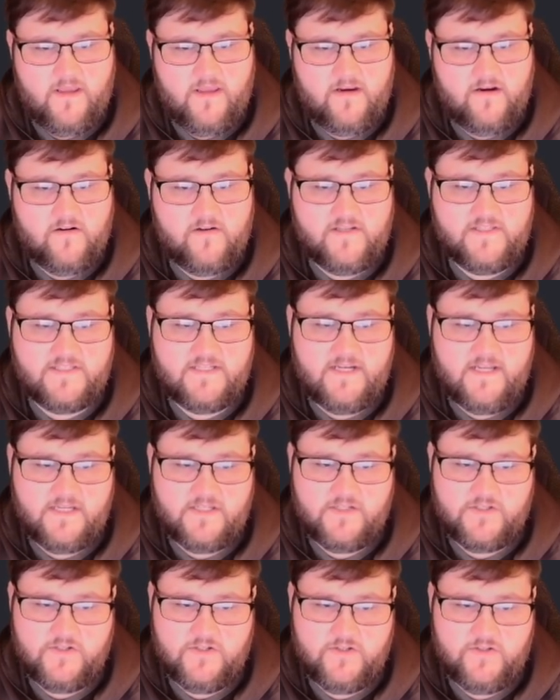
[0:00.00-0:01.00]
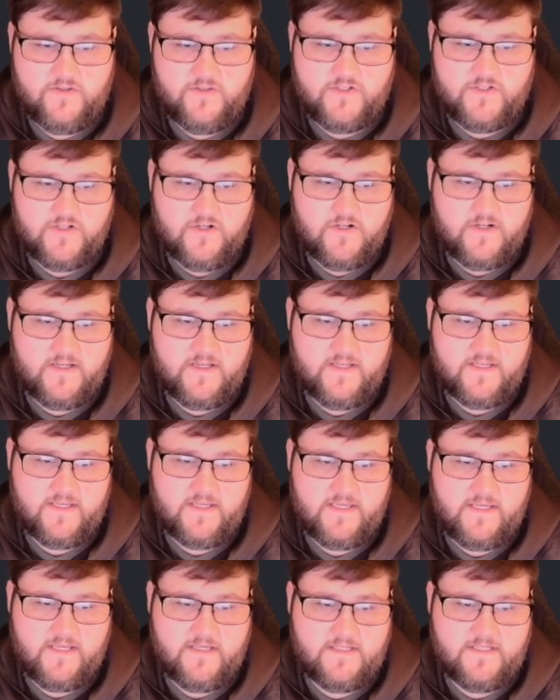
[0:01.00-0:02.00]
and on its next turn, the target
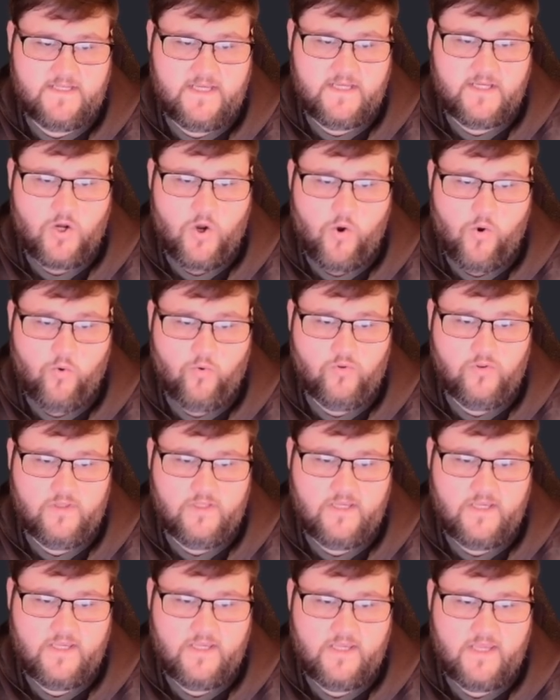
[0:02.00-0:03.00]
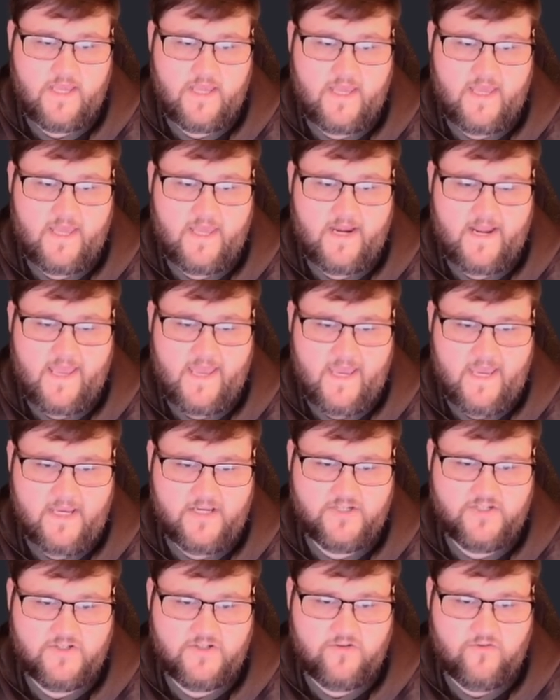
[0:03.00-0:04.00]
can take only an
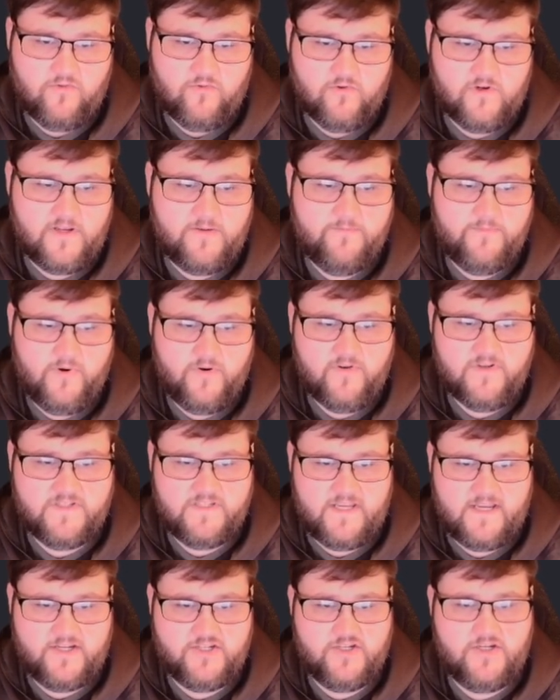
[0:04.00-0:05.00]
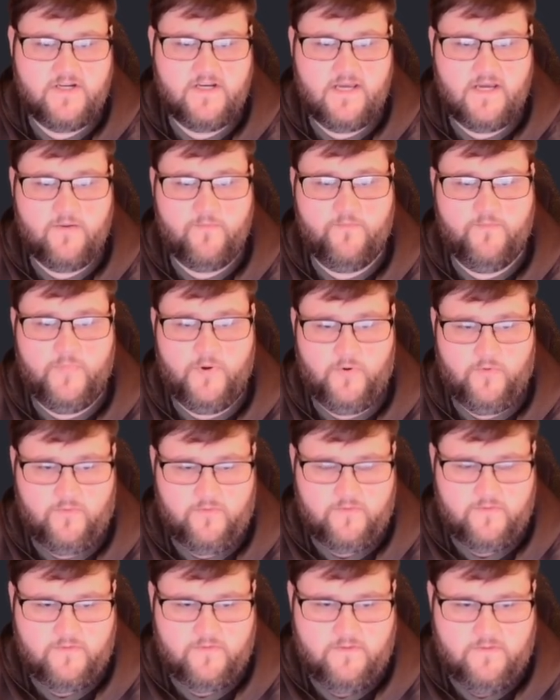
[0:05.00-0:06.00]
action or a bonus action, not
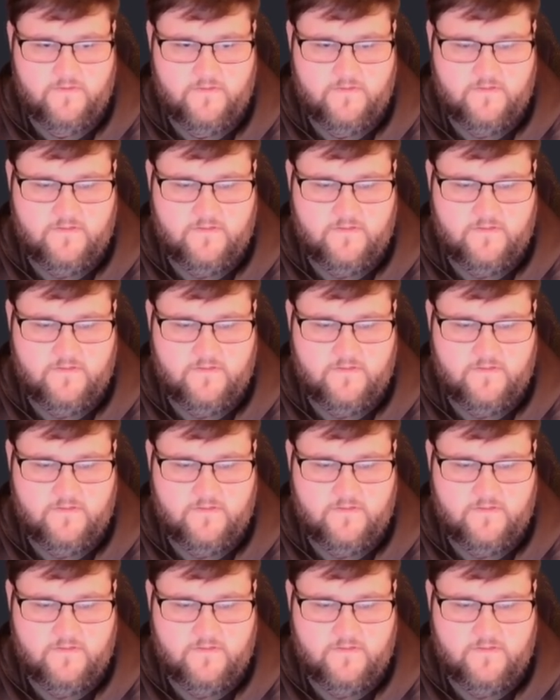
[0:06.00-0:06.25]
both.